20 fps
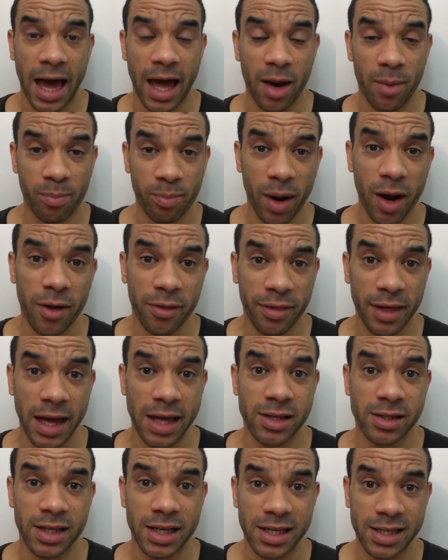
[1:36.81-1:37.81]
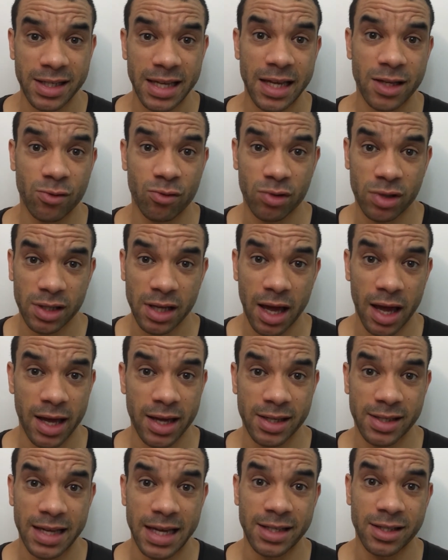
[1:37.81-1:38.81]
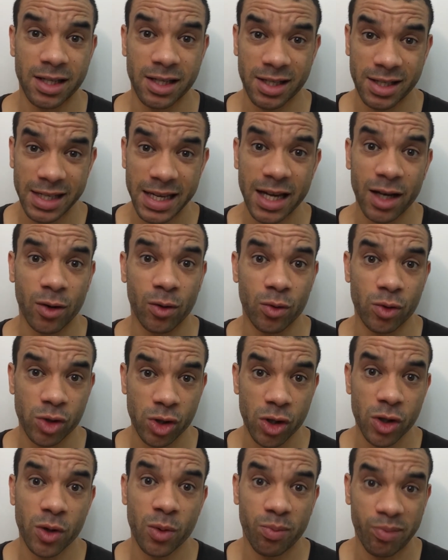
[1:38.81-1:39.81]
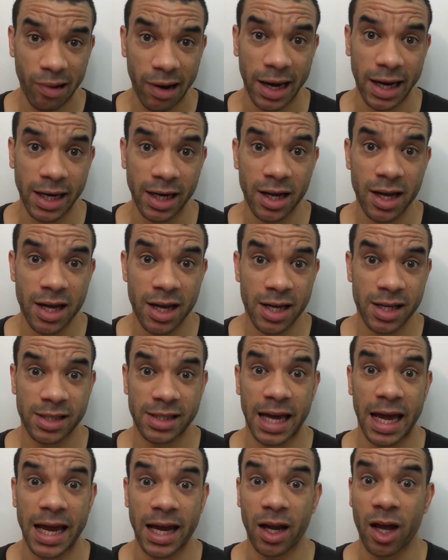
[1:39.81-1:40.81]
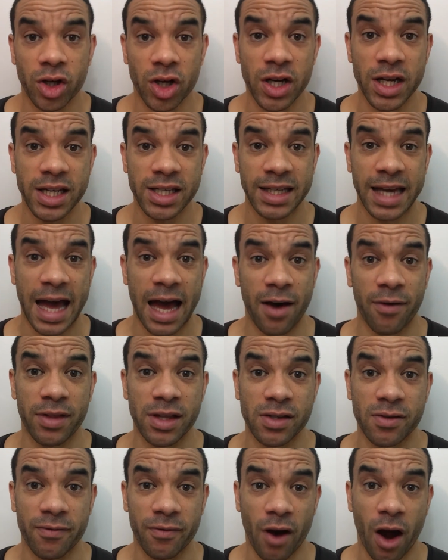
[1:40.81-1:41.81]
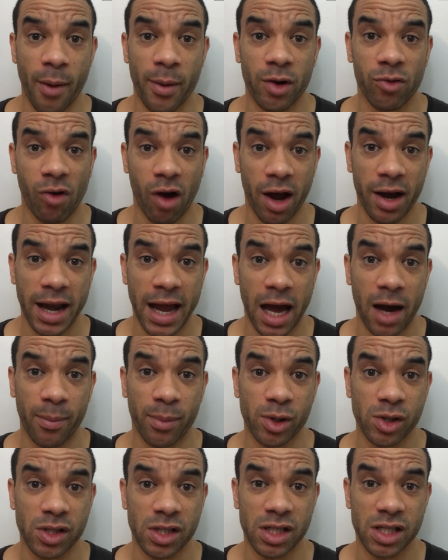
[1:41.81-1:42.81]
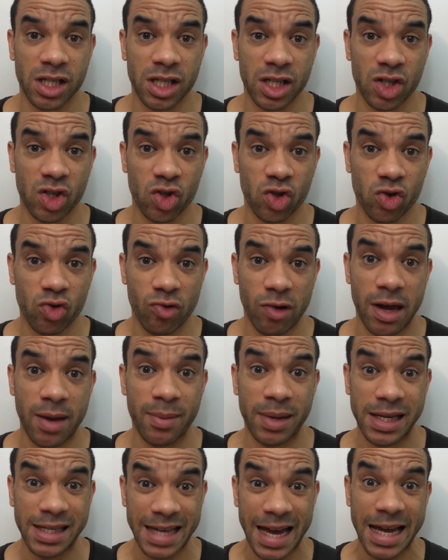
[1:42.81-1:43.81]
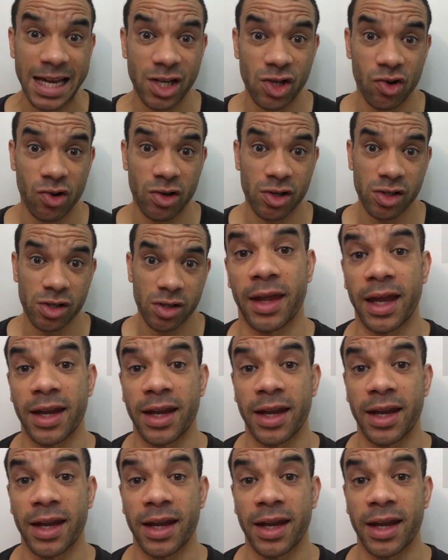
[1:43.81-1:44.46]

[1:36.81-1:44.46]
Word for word: And at both ends, it sends, it sends a signal to the brain saying, you need to get out of this environment right now because it's extremely dangerous.